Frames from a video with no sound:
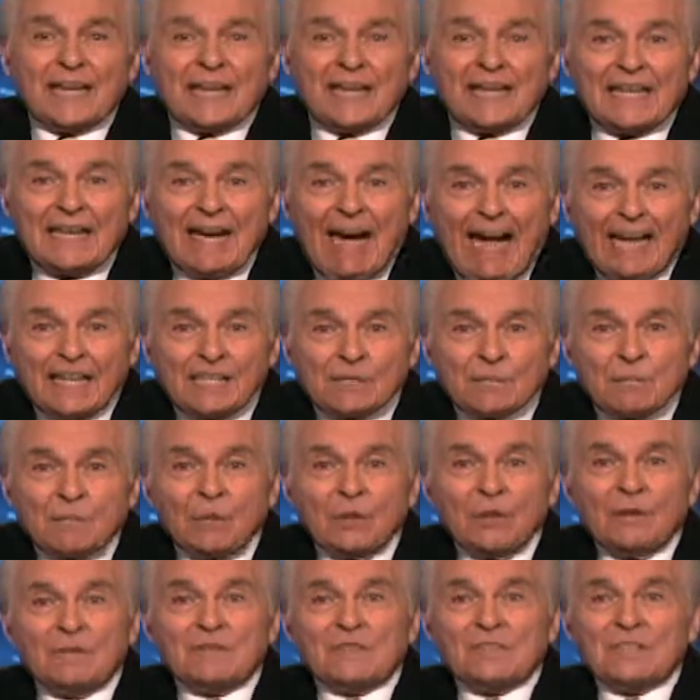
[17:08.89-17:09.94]
the
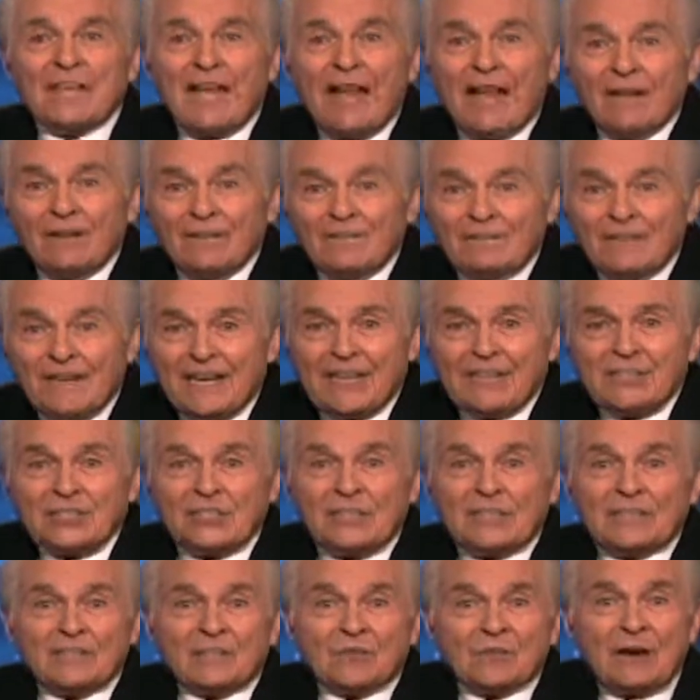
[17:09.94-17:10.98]
gospel of
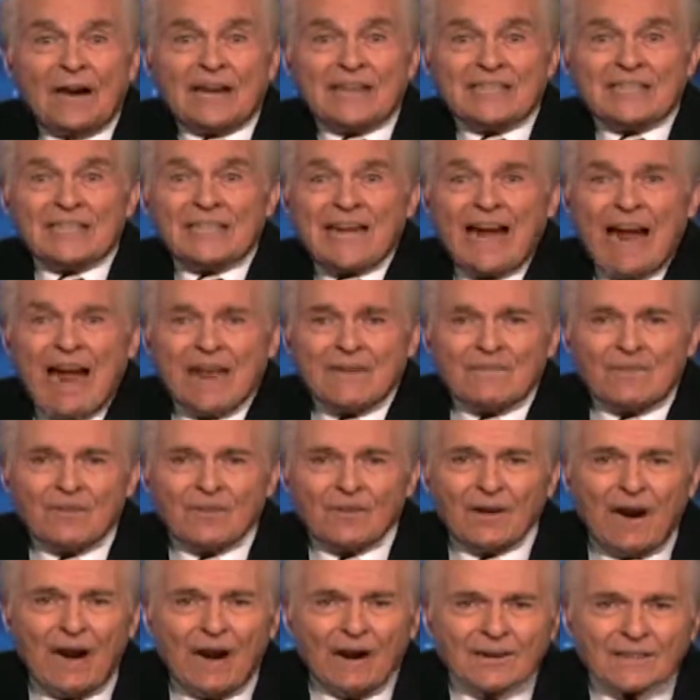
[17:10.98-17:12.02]
salvation. Christ died
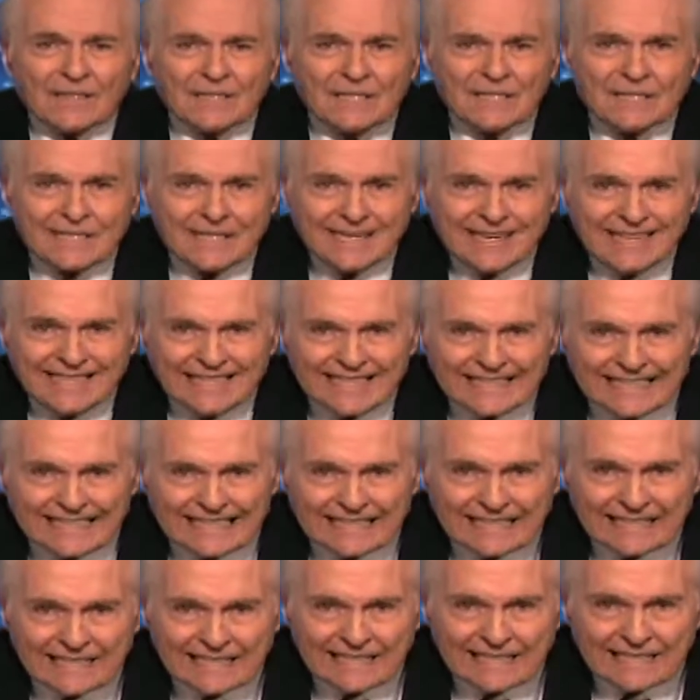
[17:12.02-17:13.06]
for our
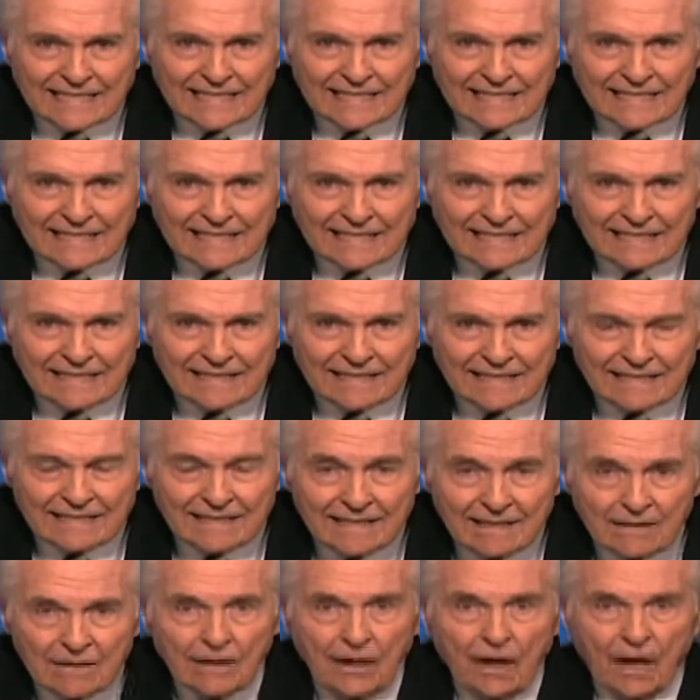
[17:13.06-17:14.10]
sins.
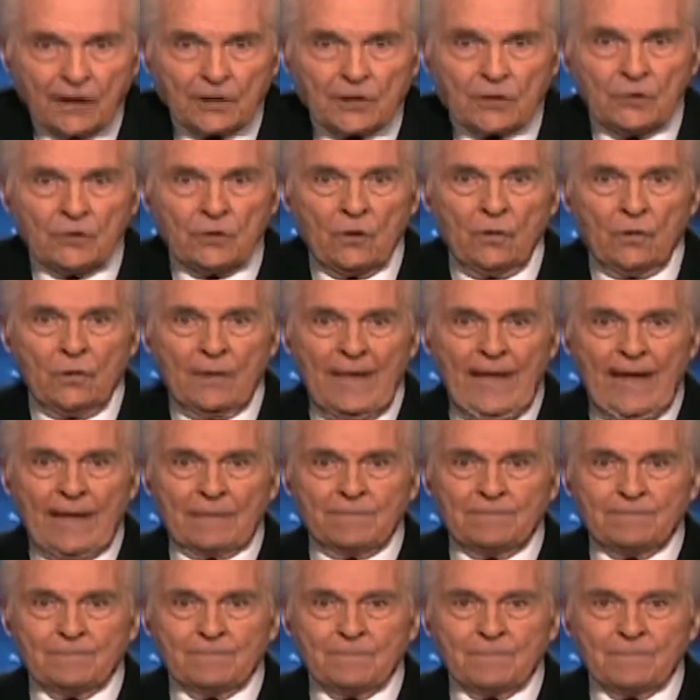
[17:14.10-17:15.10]
How do you know that?